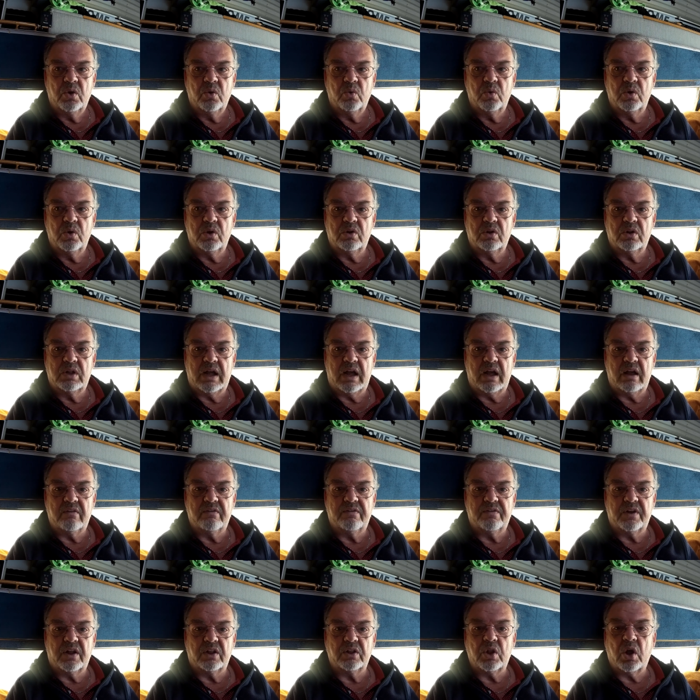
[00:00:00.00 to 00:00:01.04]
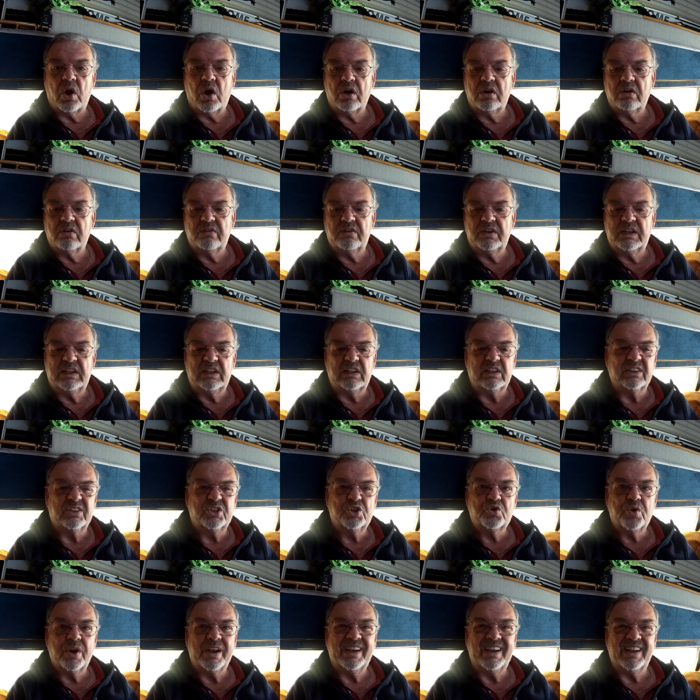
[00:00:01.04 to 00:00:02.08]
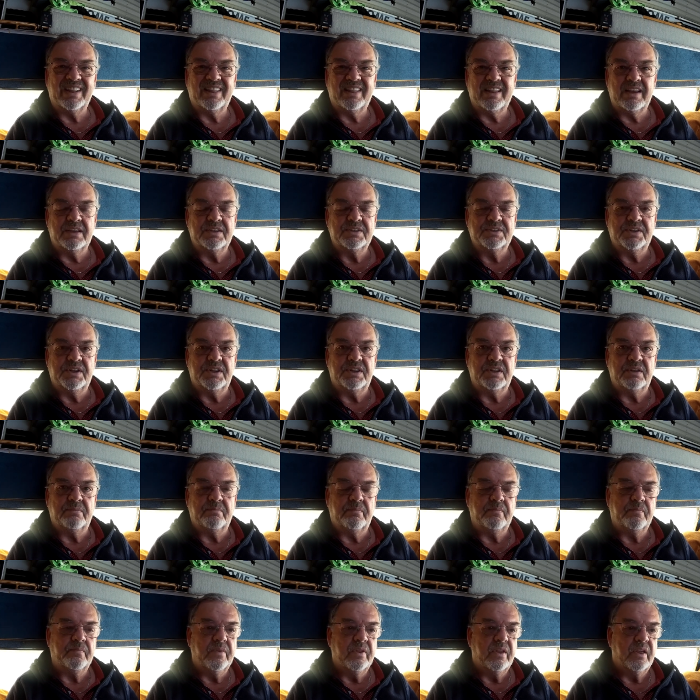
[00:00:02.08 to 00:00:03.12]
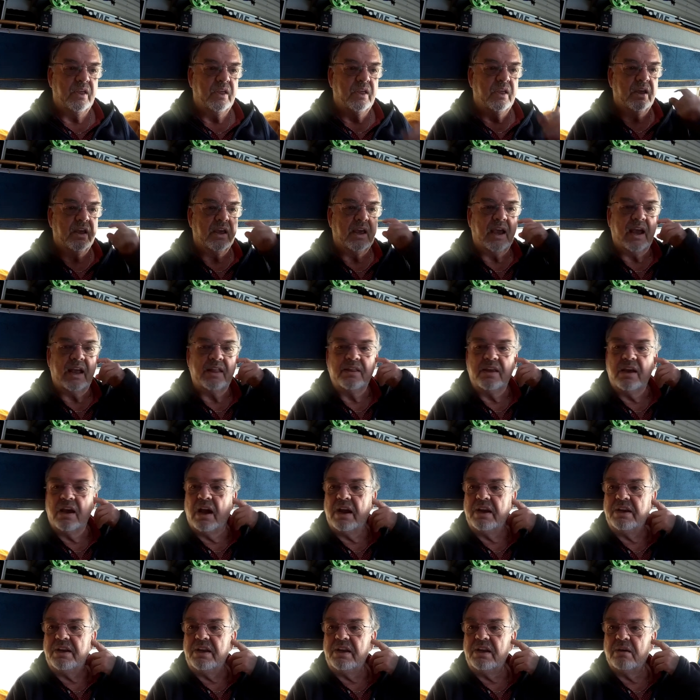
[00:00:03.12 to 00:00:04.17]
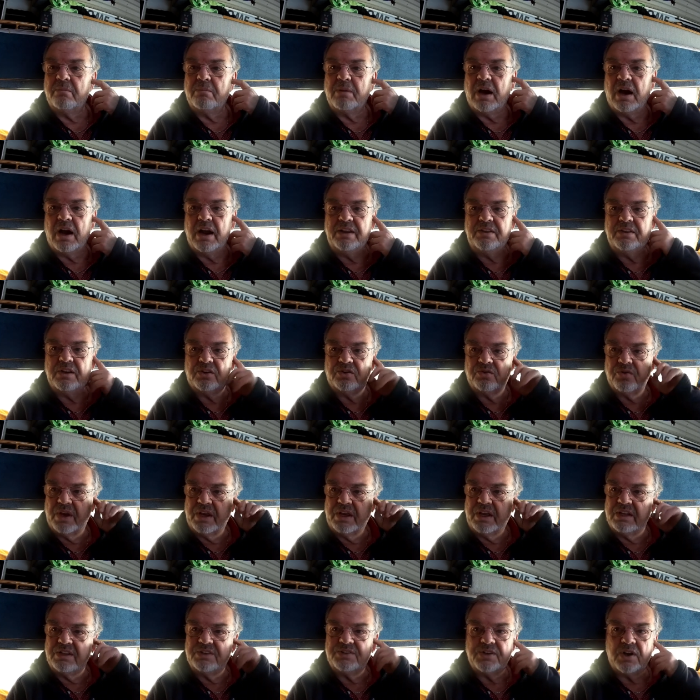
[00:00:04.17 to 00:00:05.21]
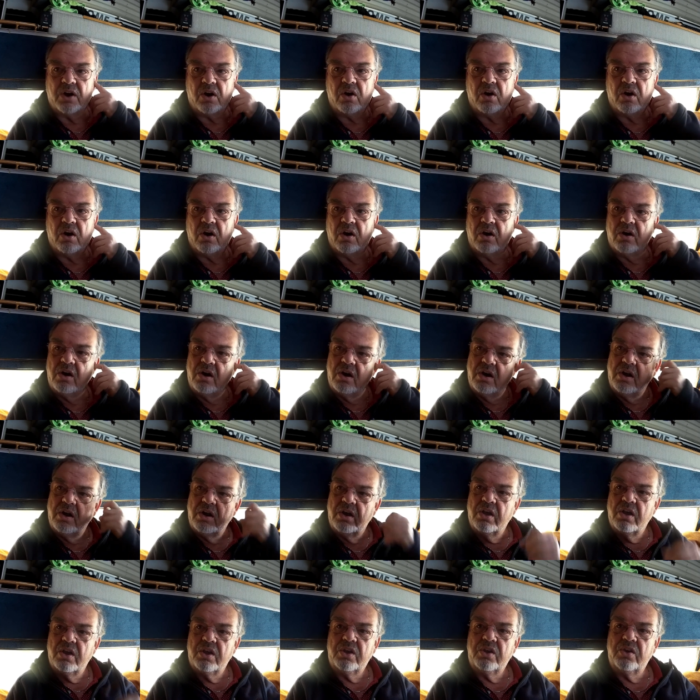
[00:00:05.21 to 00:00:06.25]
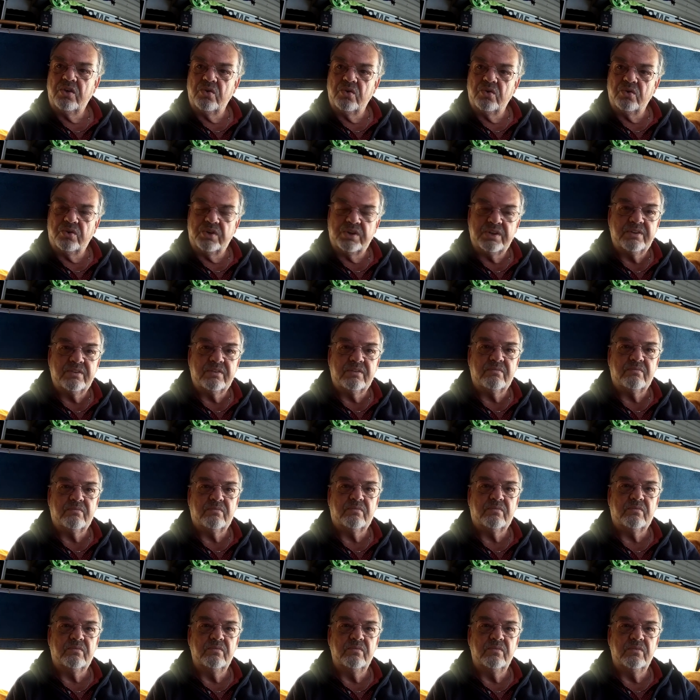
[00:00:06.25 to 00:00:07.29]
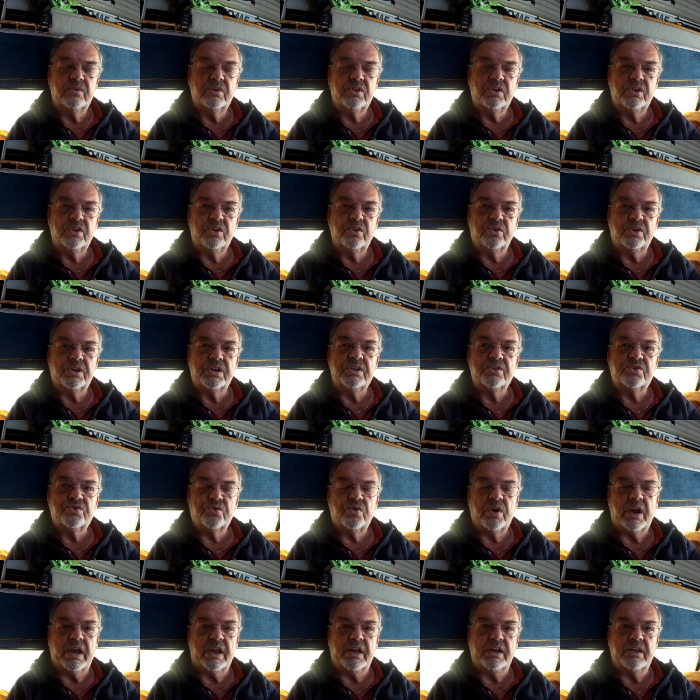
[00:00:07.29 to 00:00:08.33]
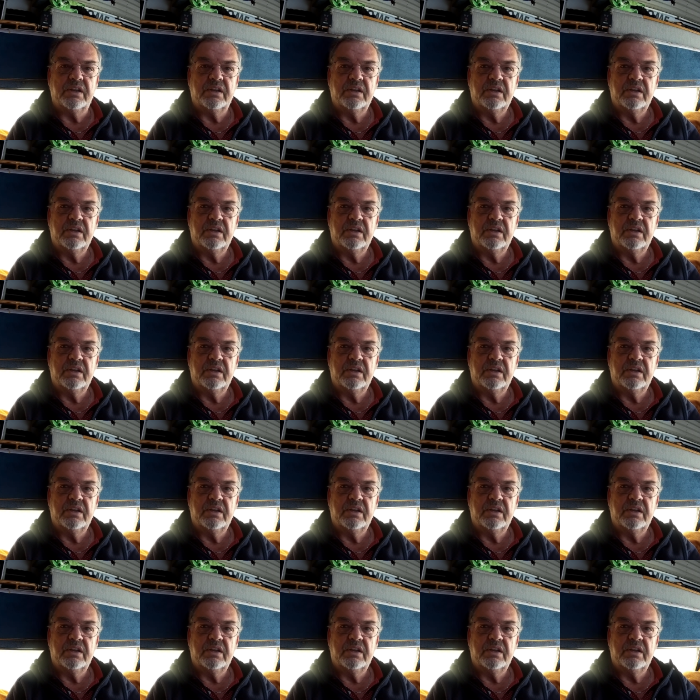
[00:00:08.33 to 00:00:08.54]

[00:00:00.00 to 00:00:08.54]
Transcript: will have a lot of little trinket things in them. And the idea behind the trinkets are you you can trade.